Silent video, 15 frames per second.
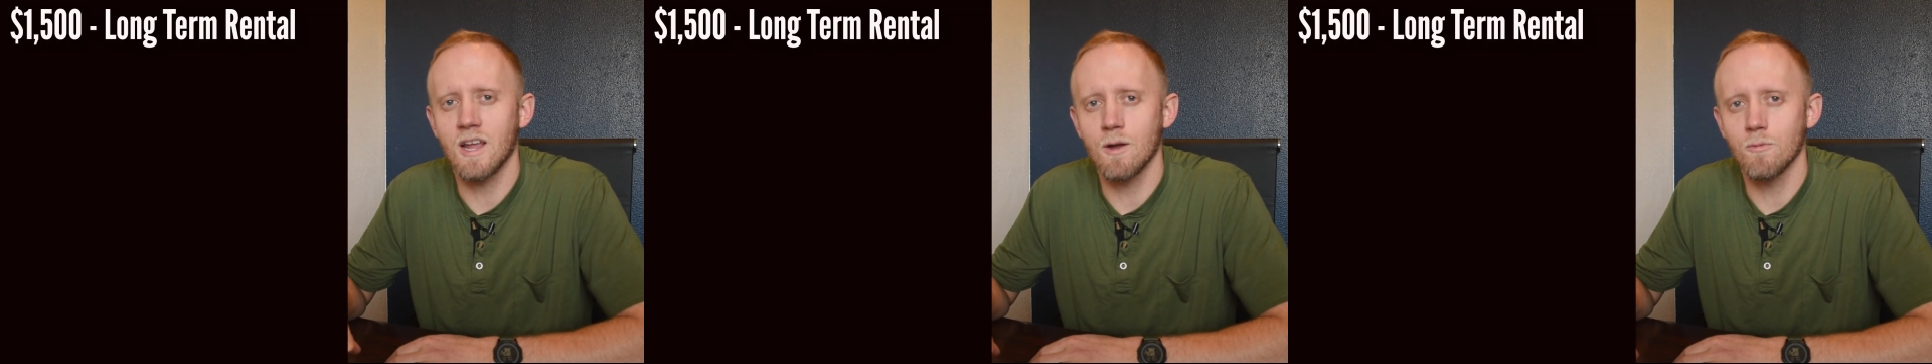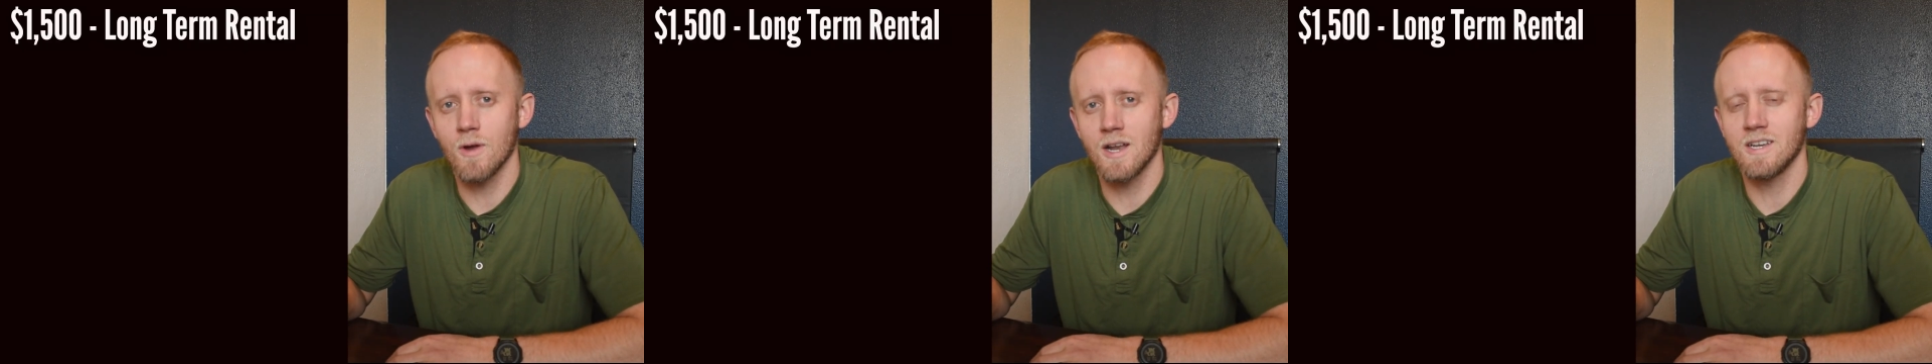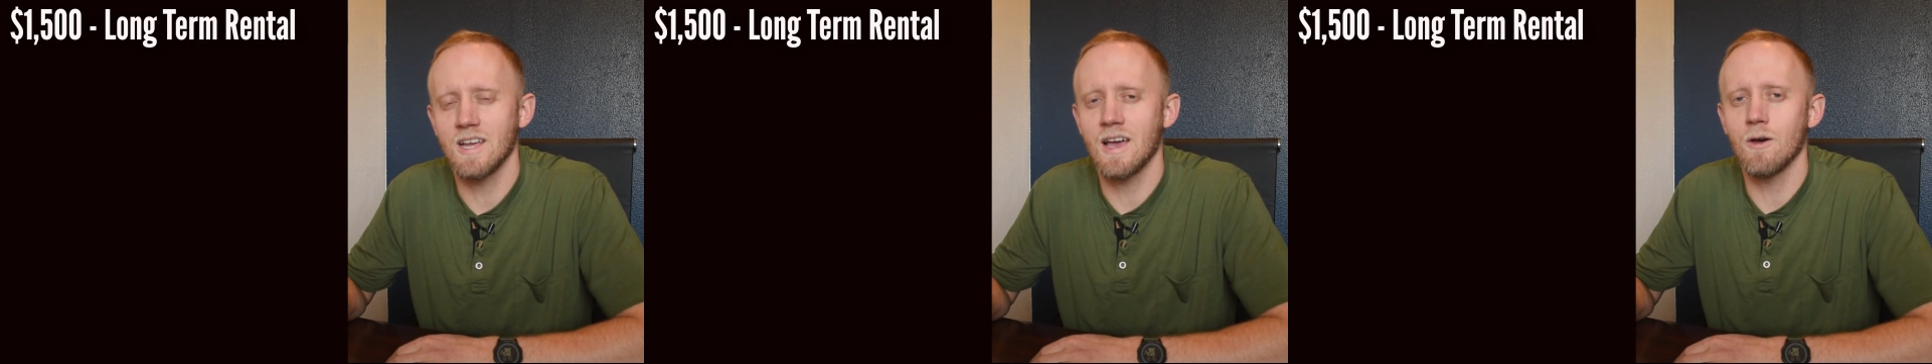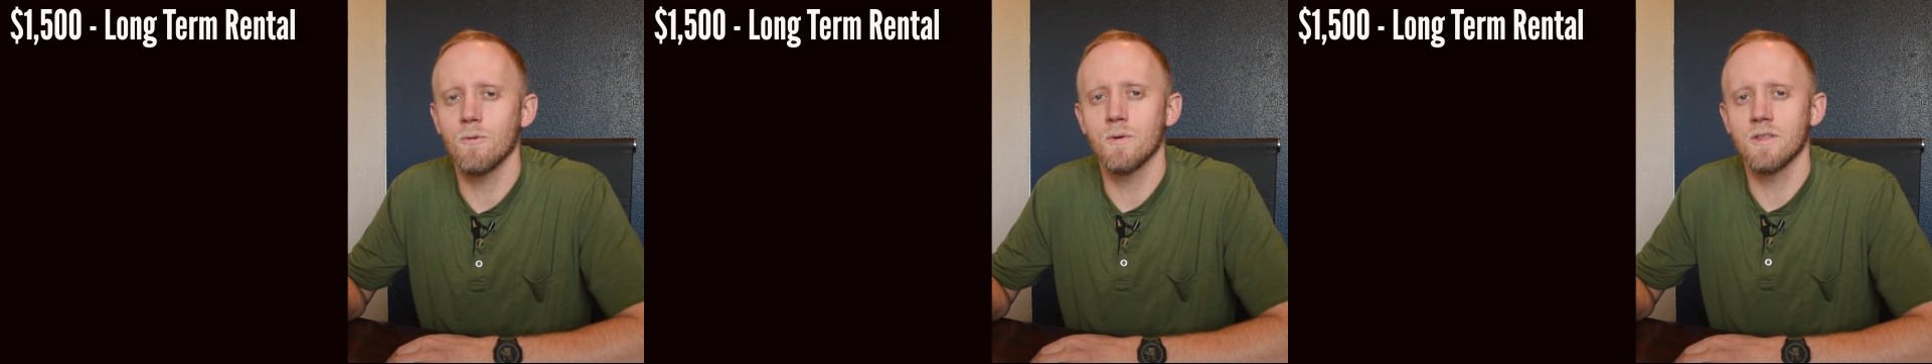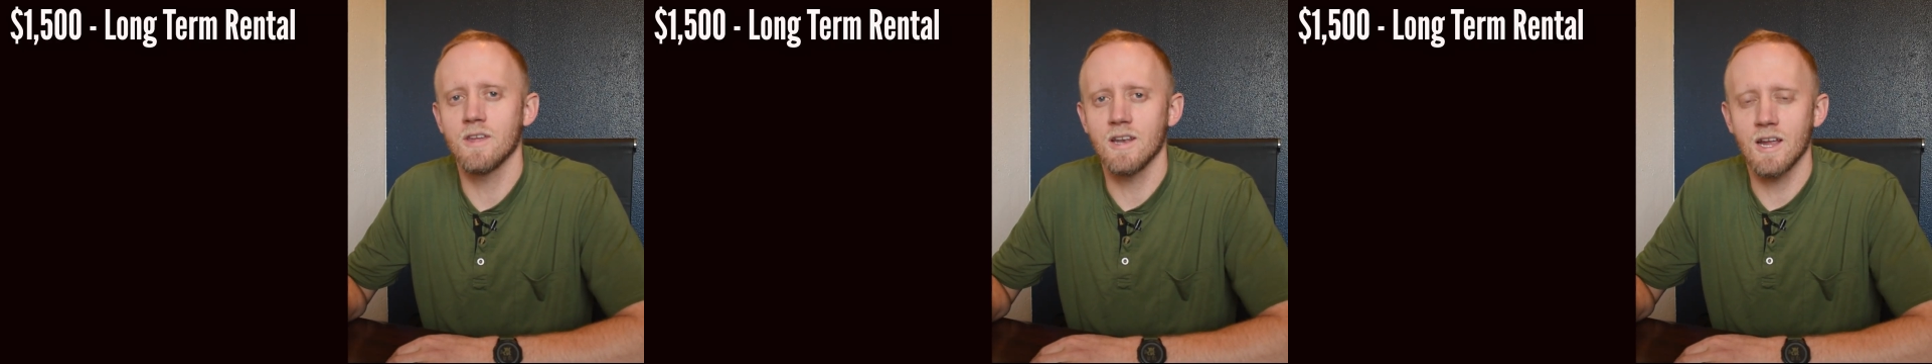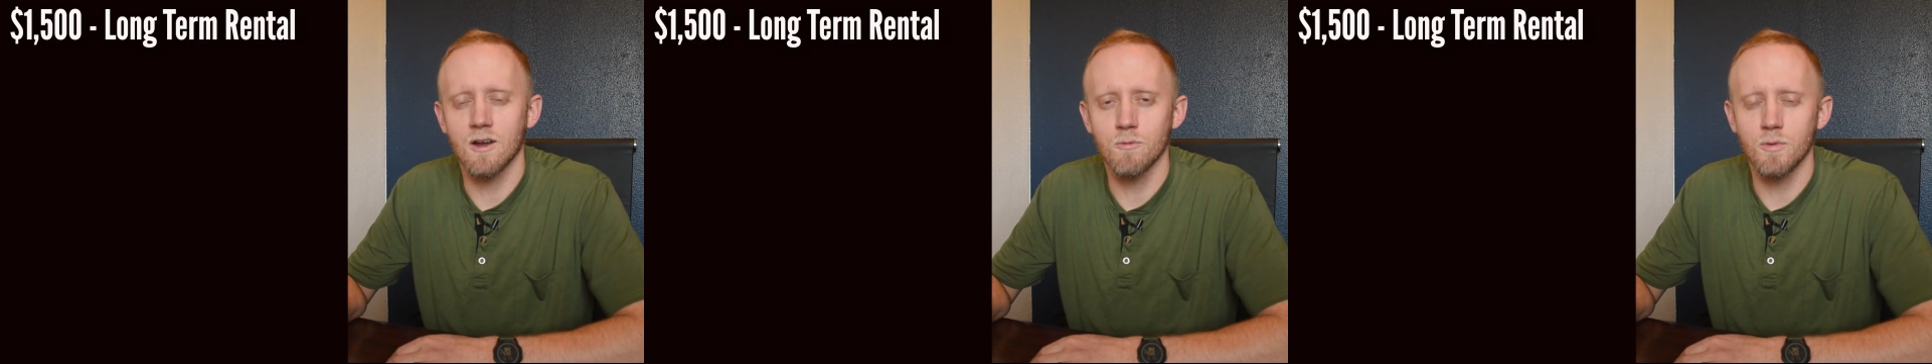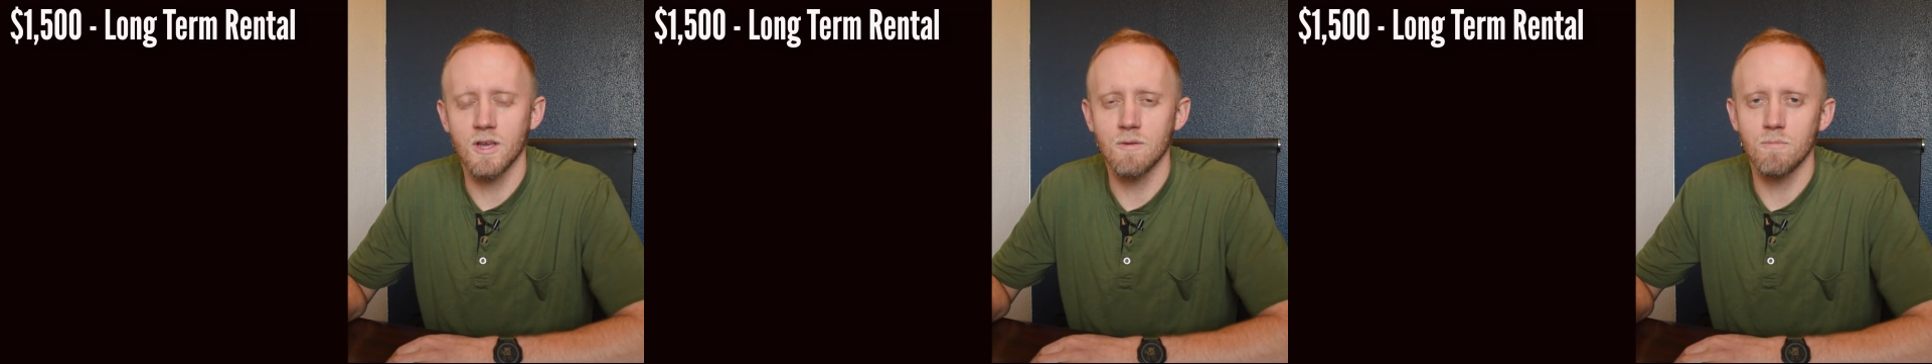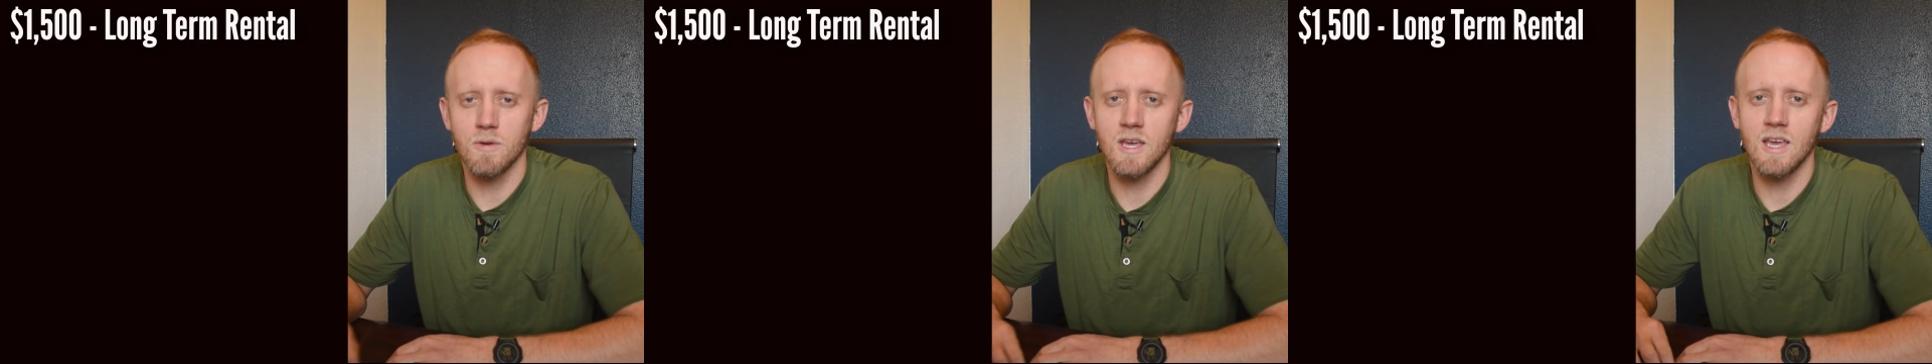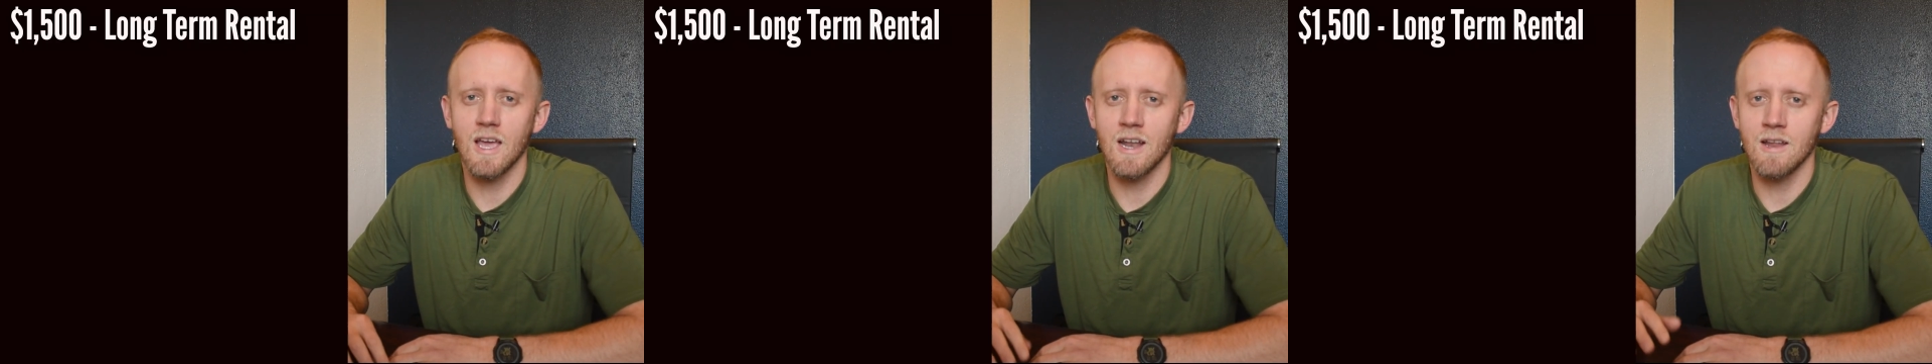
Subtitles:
I rent out with an Airbnb,